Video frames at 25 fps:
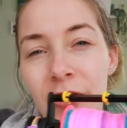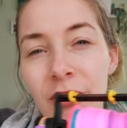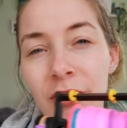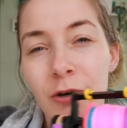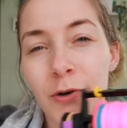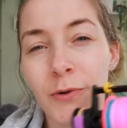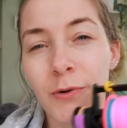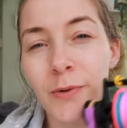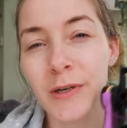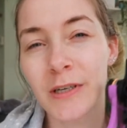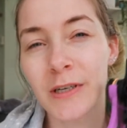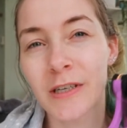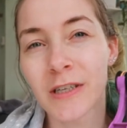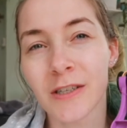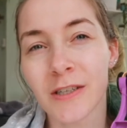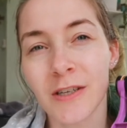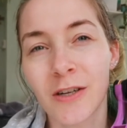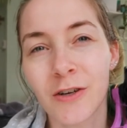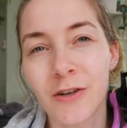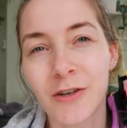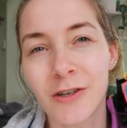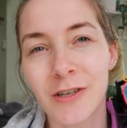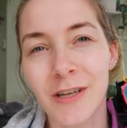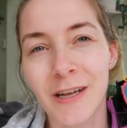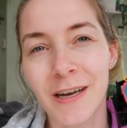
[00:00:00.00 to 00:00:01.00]
know what this
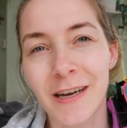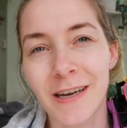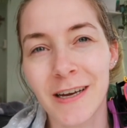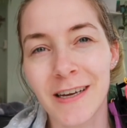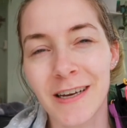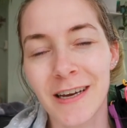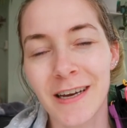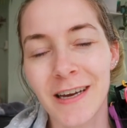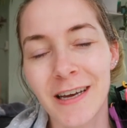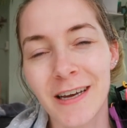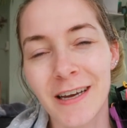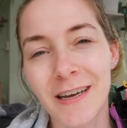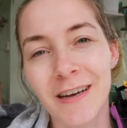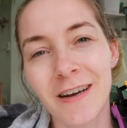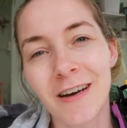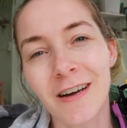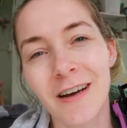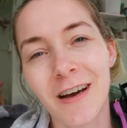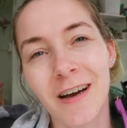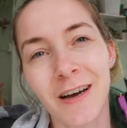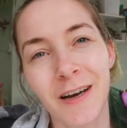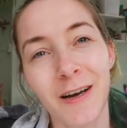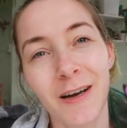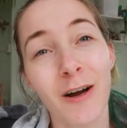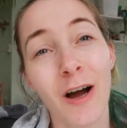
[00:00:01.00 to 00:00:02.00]
looks like in
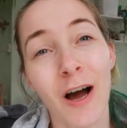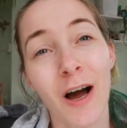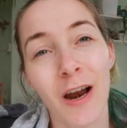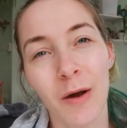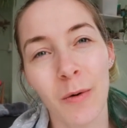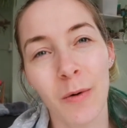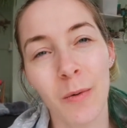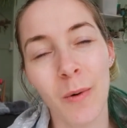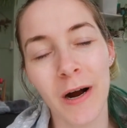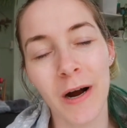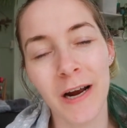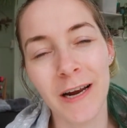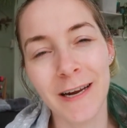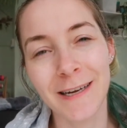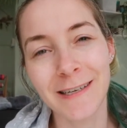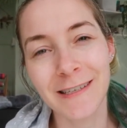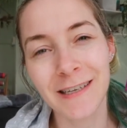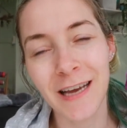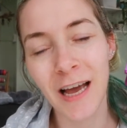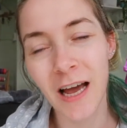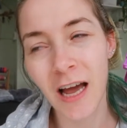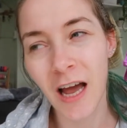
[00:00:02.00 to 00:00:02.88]
color wise.